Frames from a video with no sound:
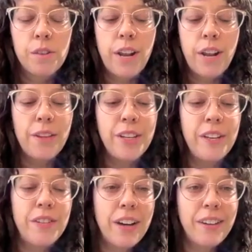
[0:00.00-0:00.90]
So now that
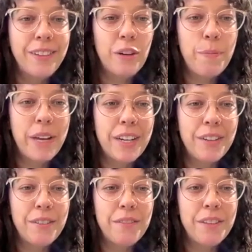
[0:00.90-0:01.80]
you've done a little bit
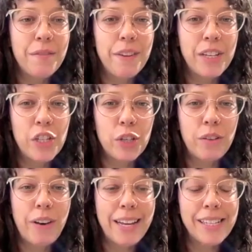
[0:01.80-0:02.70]
of
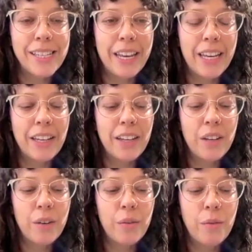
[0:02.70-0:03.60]
visualizing,
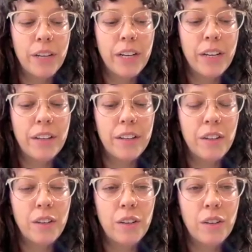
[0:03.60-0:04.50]
we're going
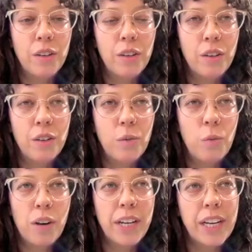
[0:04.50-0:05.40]
to
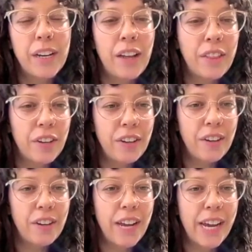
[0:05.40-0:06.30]
work in
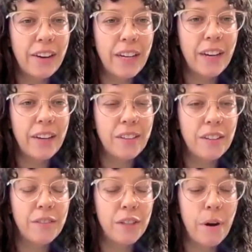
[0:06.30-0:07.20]
another area
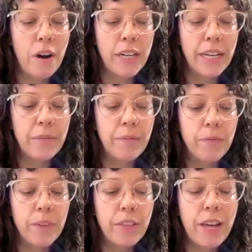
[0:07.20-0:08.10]
of your body,
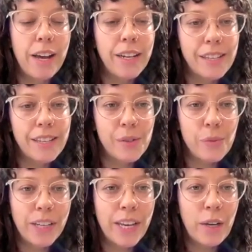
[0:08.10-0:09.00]
and that is
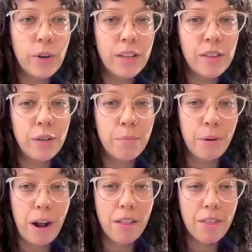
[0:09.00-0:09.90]
working with your
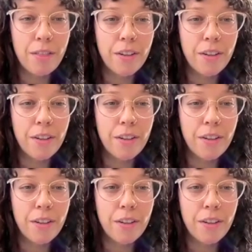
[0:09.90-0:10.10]
breath.